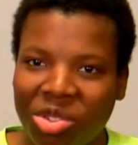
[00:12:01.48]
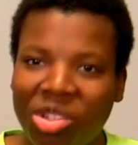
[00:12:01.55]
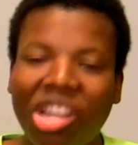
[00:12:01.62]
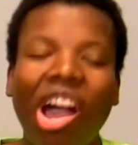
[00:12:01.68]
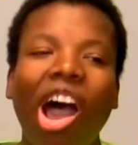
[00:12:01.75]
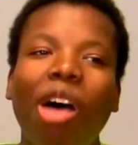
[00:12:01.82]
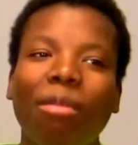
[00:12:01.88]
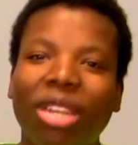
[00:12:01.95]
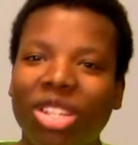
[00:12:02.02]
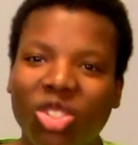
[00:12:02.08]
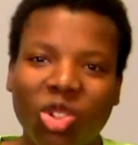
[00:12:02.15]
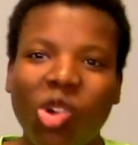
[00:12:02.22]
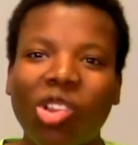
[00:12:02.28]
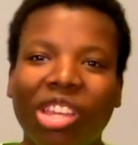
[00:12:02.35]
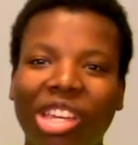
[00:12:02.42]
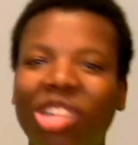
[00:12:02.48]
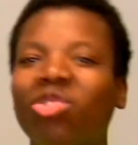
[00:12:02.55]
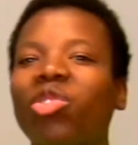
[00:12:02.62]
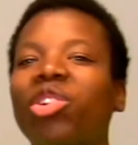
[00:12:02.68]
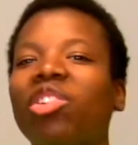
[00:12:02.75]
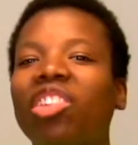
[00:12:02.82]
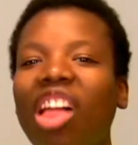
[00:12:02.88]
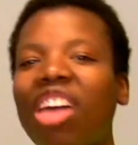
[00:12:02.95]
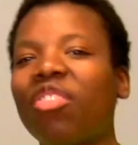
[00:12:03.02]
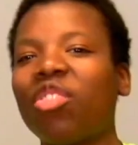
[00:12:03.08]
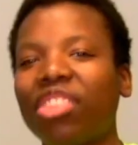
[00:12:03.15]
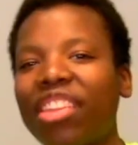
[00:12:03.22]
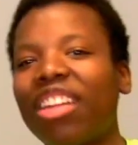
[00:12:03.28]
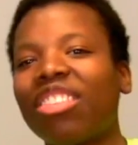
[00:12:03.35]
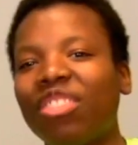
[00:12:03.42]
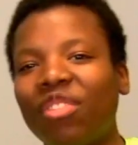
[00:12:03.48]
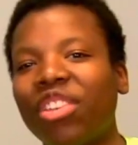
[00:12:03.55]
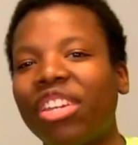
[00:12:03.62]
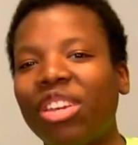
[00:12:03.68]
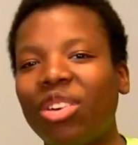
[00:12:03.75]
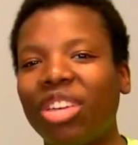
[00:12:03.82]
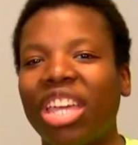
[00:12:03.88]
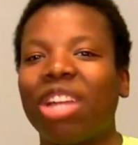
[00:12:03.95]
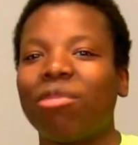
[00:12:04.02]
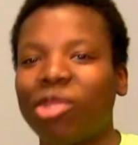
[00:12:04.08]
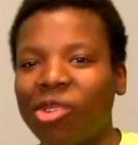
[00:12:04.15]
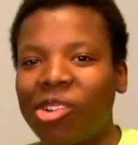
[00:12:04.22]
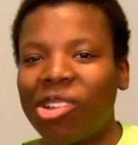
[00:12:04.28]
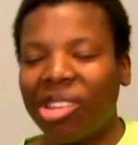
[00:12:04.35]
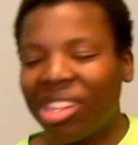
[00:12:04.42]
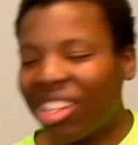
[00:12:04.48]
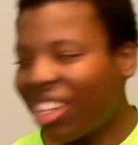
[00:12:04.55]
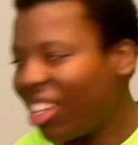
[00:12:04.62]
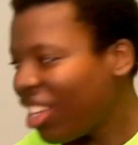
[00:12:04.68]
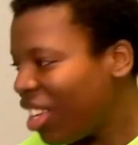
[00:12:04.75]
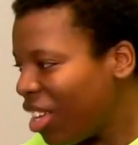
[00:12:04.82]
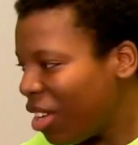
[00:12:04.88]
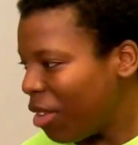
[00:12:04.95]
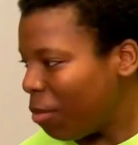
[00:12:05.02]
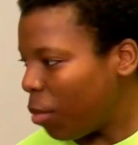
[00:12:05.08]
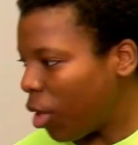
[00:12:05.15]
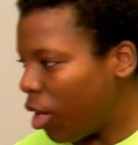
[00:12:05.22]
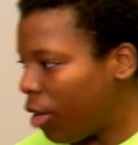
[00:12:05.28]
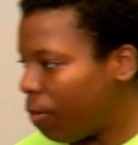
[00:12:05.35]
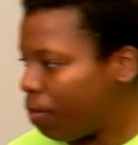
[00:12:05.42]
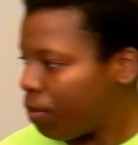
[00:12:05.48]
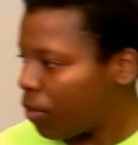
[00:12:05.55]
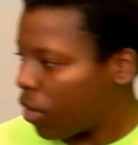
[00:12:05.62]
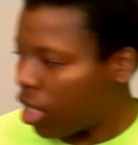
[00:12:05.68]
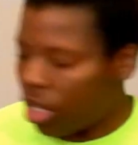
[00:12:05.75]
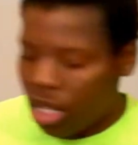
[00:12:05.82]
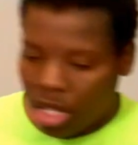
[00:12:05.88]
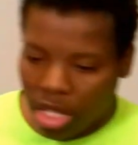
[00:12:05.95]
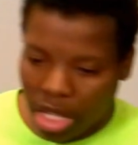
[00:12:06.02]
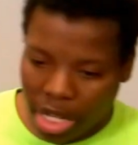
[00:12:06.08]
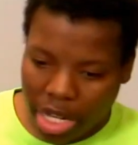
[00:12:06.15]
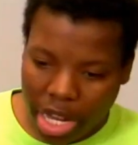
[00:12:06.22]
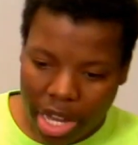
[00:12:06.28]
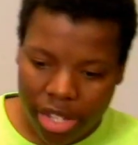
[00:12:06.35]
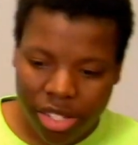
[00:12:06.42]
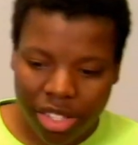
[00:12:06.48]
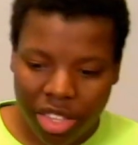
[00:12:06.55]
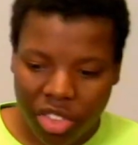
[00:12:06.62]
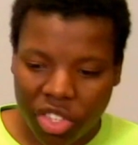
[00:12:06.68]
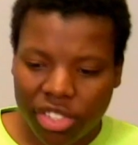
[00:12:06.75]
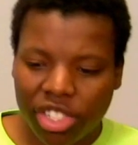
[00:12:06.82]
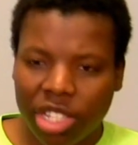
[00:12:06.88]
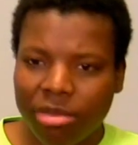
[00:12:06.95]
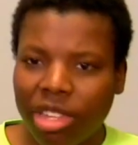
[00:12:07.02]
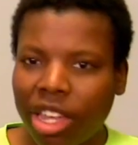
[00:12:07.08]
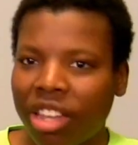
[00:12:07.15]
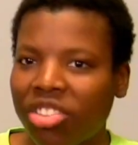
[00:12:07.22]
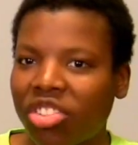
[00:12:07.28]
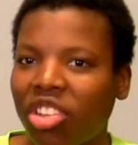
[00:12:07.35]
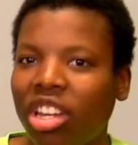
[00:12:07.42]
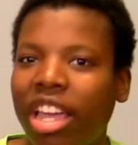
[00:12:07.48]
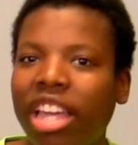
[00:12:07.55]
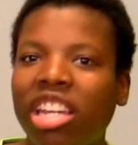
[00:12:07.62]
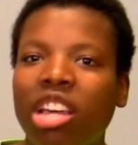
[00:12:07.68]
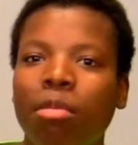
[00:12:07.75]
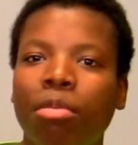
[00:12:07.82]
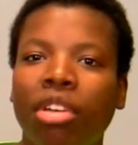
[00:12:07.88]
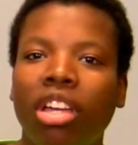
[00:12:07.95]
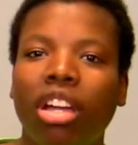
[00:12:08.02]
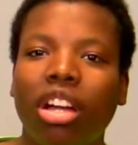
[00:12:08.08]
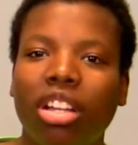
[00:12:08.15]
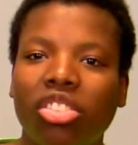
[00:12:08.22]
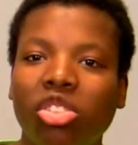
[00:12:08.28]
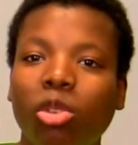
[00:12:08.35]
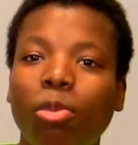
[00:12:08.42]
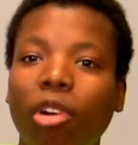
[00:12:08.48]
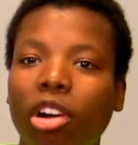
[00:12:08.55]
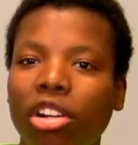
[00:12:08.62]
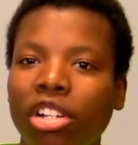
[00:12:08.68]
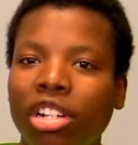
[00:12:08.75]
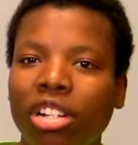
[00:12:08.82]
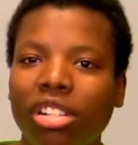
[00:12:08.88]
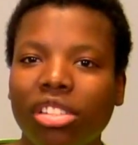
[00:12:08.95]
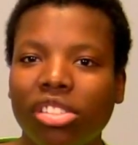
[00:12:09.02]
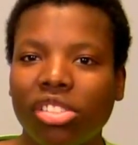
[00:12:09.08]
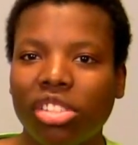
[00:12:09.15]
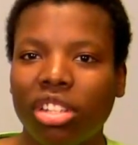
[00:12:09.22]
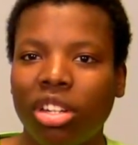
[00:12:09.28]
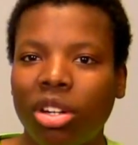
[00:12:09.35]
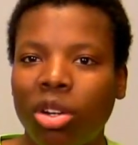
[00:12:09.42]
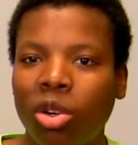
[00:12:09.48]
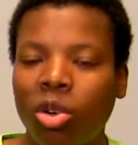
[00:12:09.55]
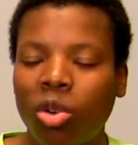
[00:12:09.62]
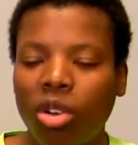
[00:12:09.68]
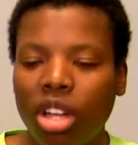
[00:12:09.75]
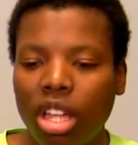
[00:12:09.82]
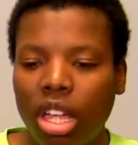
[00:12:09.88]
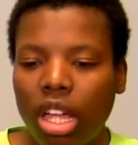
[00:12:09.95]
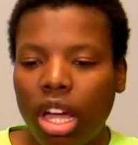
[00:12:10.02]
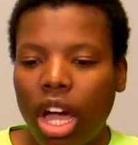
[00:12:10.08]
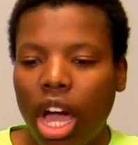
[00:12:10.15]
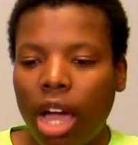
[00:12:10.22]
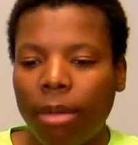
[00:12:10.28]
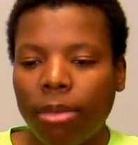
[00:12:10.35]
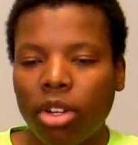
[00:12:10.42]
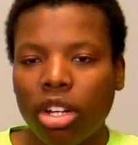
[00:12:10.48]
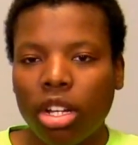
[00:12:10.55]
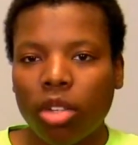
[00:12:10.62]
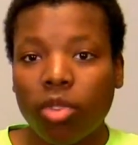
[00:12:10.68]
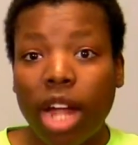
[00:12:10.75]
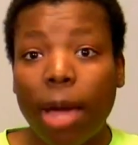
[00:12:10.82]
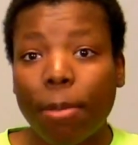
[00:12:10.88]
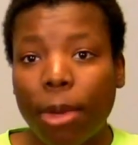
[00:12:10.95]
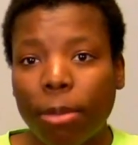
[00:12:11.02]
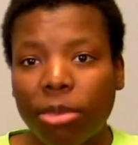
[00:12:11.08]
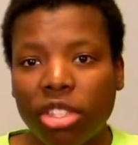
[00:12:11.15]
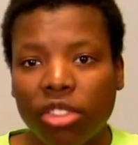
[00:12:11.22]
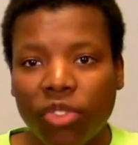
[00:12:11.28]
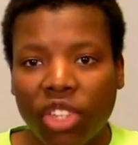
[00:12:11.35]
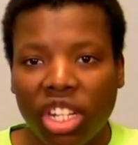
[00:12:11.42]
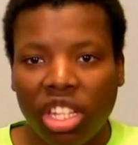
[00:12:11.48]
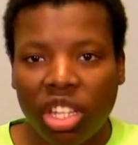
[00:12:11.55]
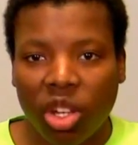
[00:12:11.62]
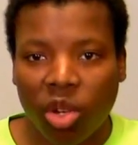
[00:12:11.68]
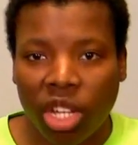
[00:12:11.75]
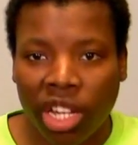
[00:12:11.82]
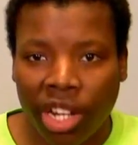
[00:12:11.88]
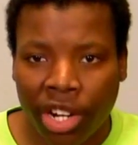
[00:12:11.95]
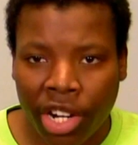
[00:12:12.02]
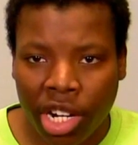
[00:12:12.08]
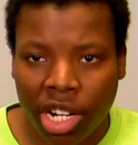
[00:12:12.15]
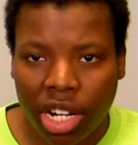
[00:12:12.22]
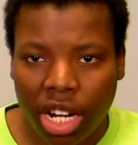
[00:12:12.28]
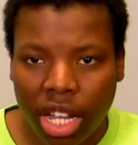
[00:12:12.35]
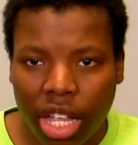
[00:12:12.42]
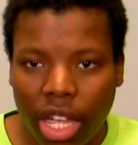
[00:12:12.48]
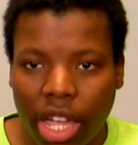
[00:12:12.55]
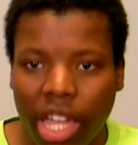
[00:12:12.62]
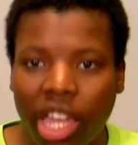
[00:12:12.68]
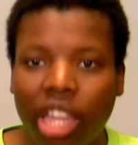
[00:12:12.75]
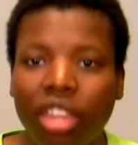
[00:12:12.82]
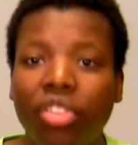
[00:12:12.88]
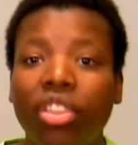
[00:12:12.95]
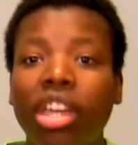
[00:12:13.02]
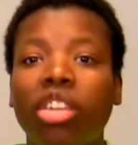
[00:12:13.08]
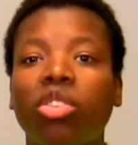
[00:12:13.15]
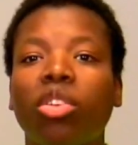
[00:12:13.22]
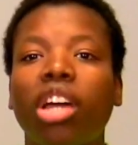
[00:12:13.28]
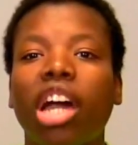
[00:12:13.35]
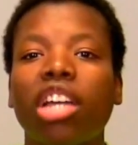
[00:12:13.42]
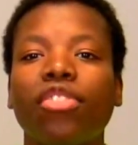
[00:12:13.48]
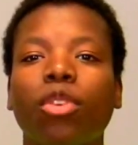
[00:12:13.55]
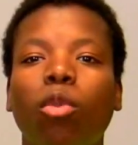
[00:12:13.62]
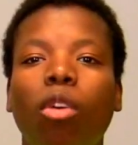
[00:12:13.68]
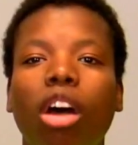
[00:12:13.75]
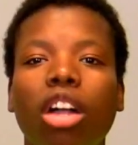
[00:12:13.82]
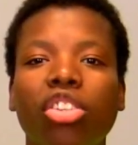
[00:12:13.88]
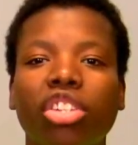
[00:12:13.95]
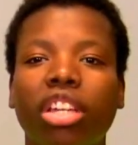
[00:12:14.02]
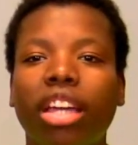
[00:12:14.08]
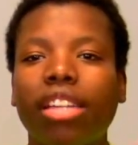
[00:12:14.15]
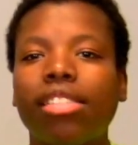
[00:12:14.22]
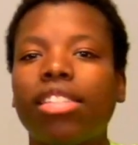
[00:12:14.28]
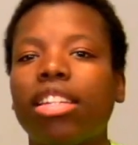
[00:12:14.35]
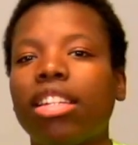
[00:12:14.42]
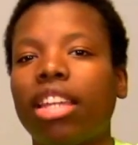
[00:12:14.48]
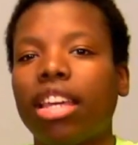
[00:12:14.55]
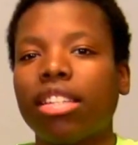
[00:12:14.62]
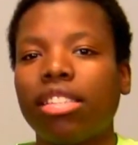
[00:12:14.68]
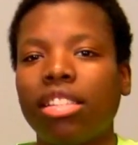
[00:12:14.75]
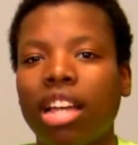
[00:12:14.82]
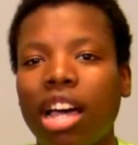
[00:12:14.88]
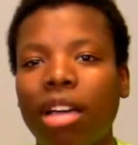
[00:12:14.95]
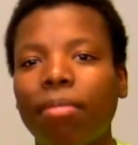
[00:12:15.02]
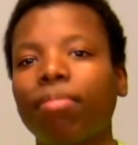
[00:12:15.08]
do comment trolling in real life without the video camera rolling. But yeah, guys, this seems like it's gonna end up being a two-parter. So I'm gonna wrap up this video here. And thank you guys for watching. I'll see you next time.